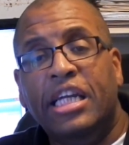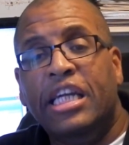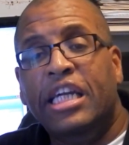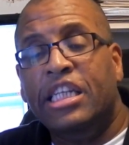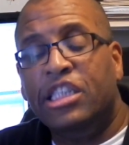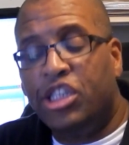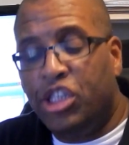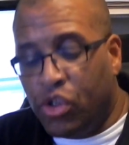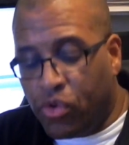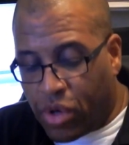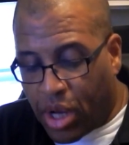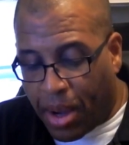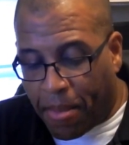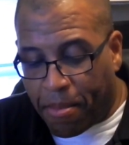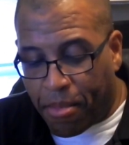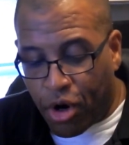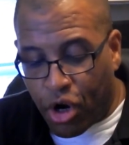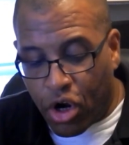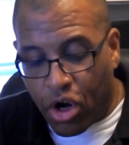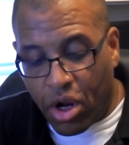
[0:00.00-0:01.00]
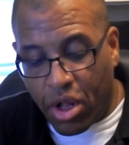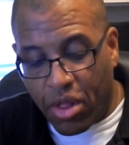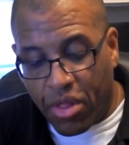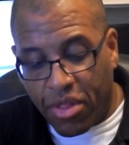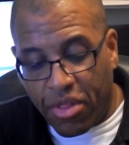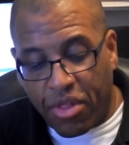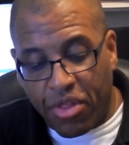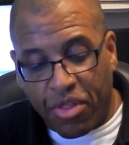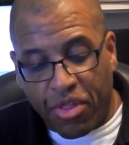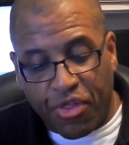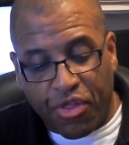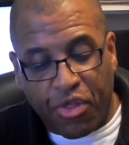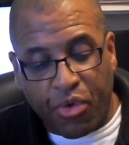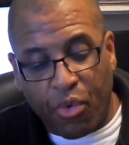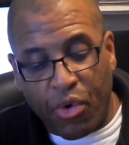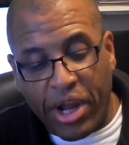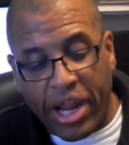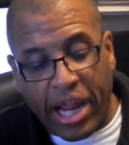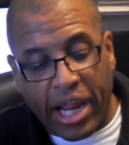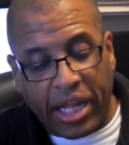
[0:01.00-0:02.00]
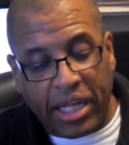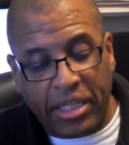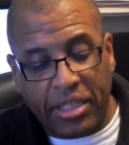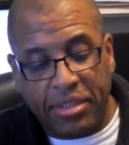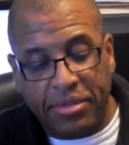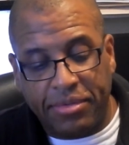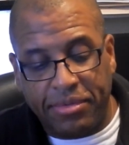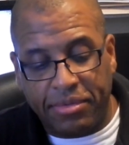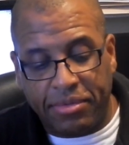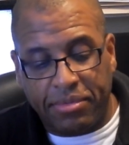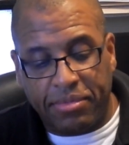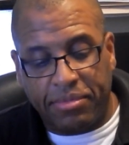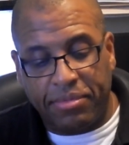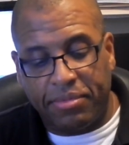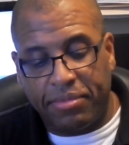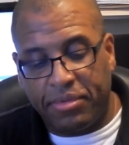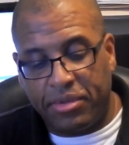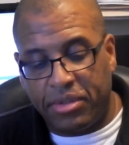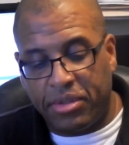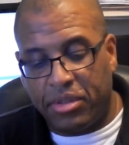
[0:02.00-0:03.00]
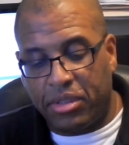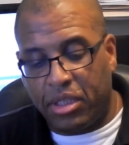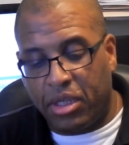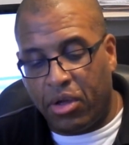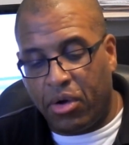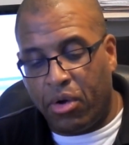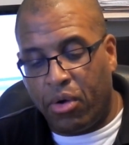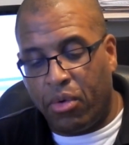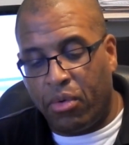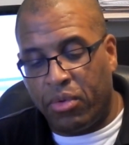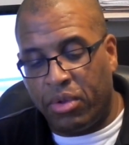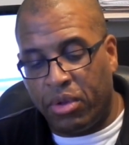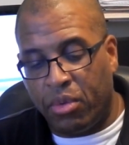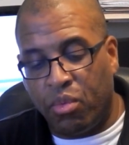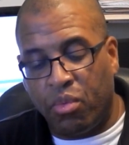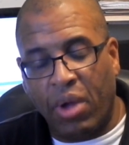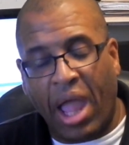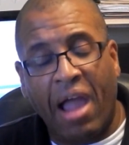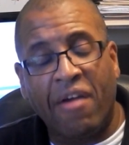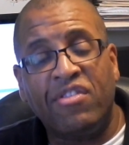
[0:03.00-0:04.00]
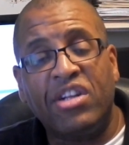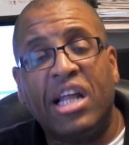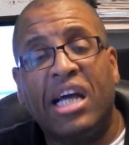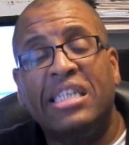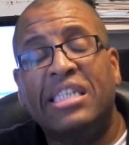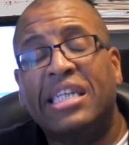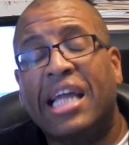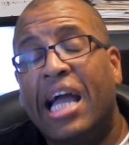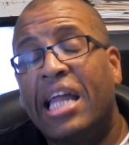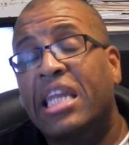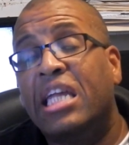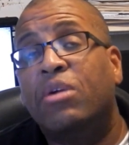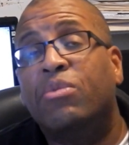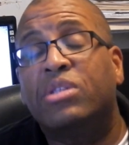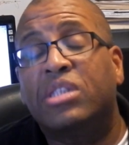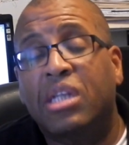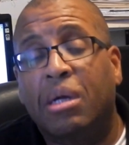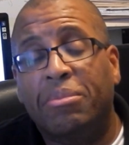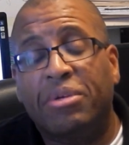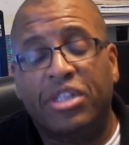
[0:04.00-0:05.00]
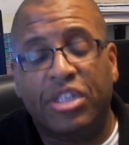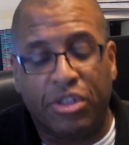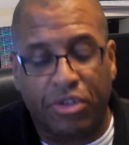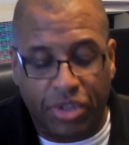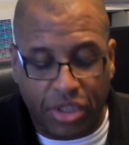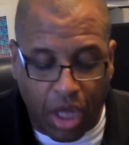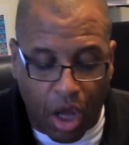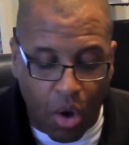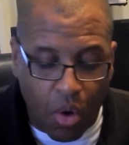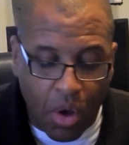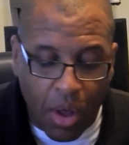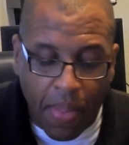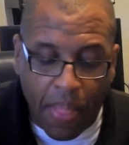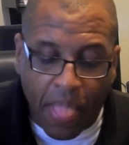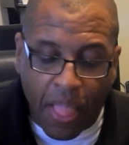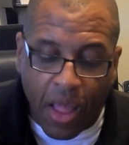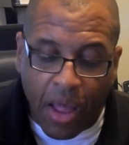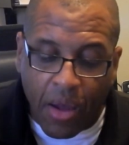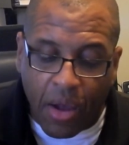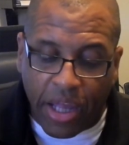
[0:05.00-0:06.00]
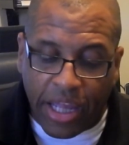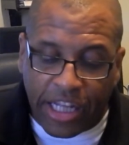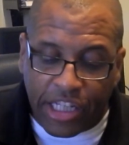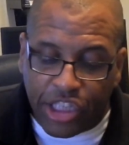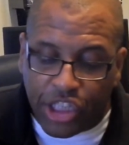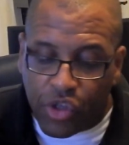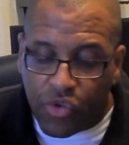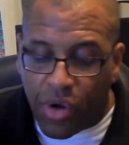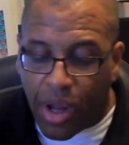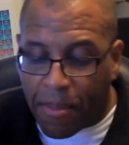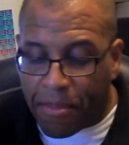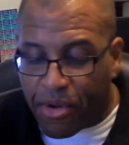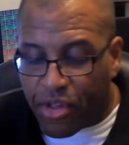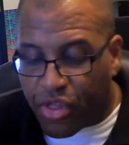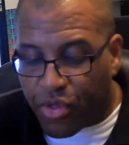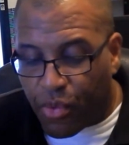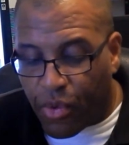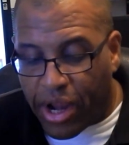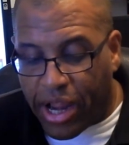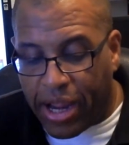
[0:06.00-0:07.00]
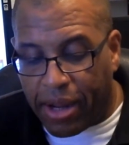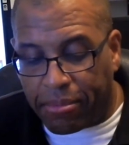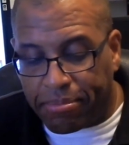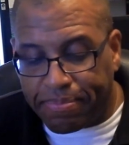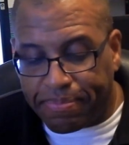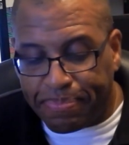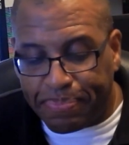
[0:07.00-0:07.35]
Issue number 3. So the advertising ID was number 2. So issue number 3